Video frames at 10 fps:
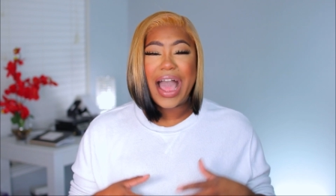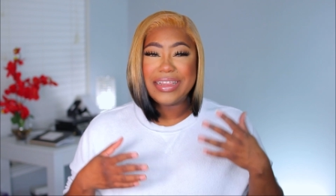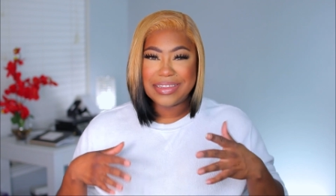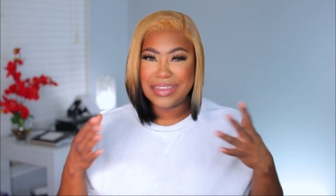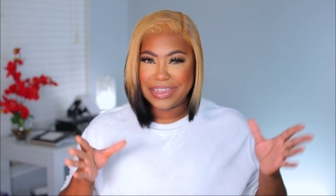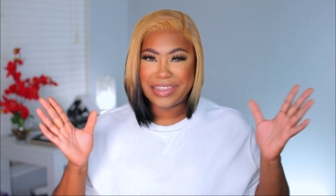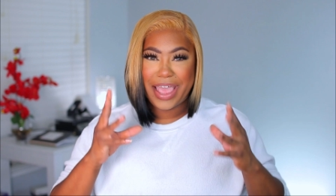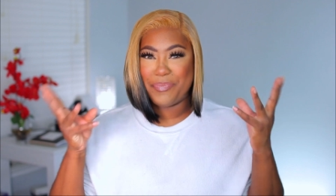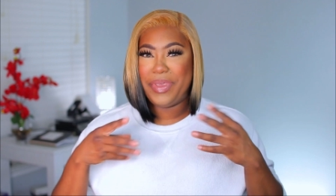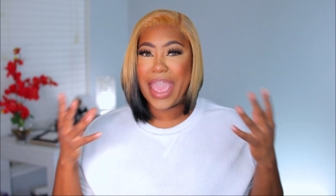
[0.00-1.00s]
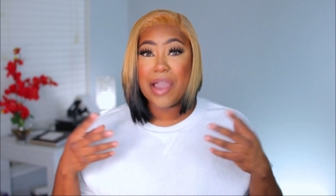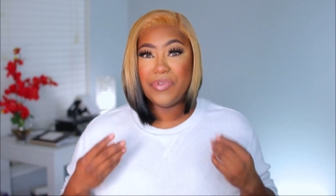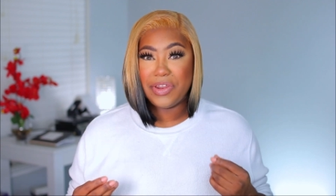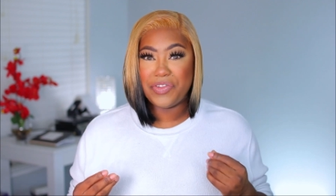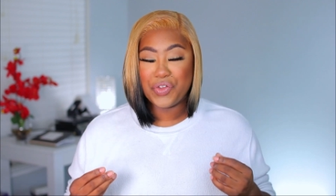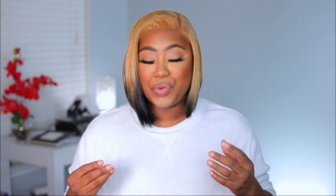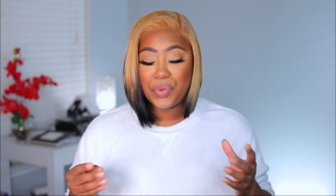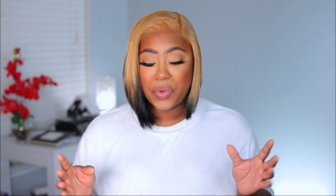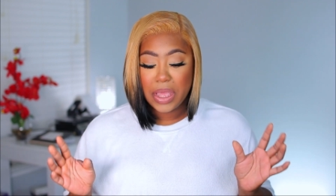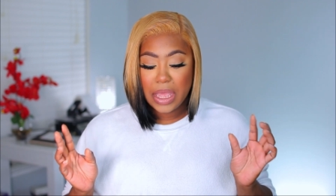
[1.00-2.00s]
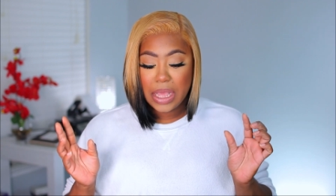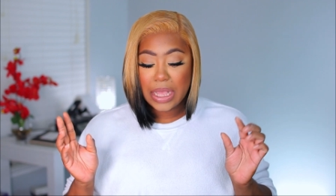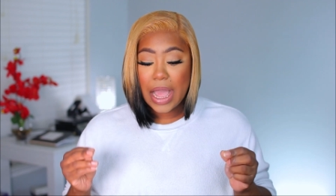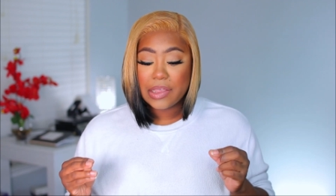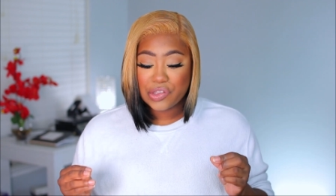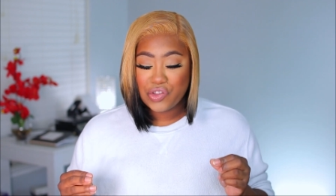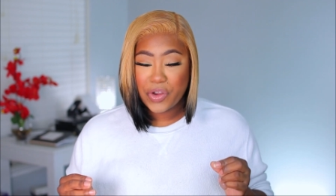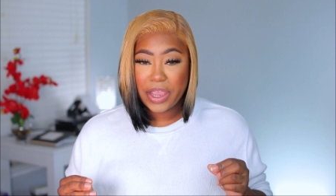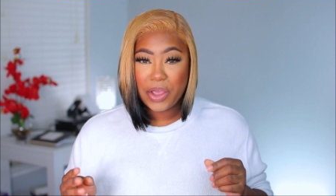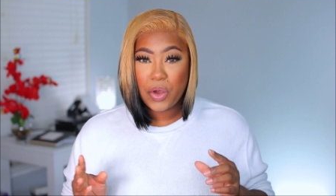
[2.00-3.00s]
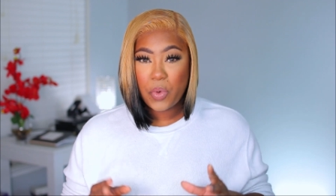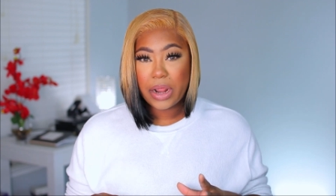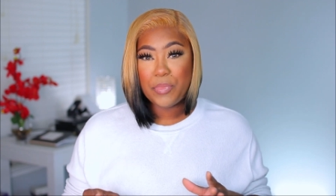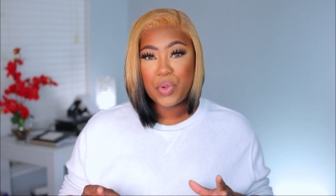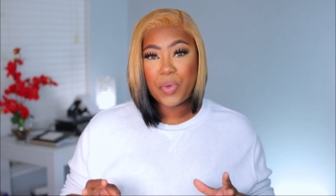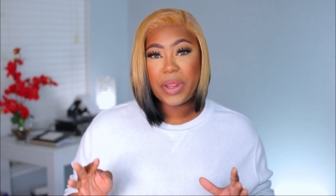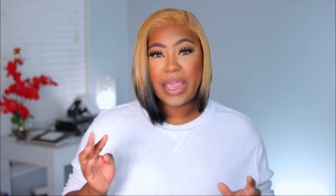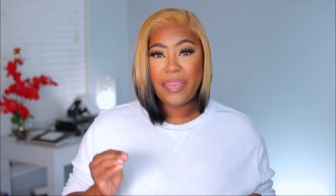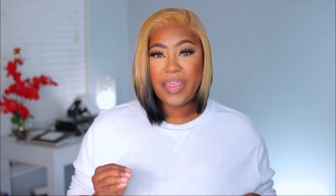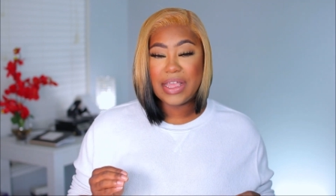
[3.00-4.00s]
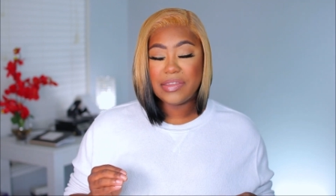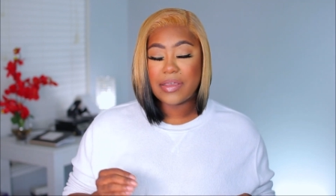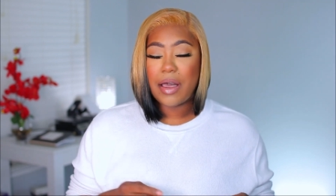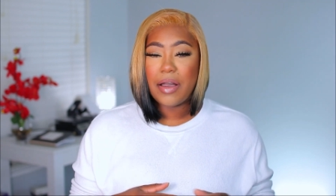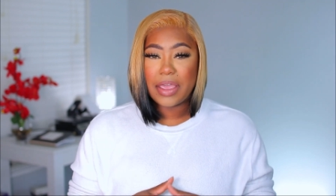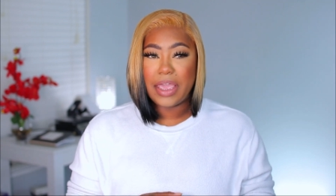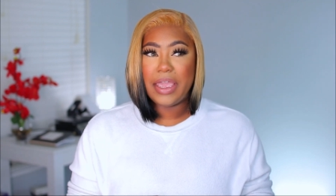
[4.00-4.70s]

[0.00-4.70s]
I just be having to concentrate on what I'm doing and then talk.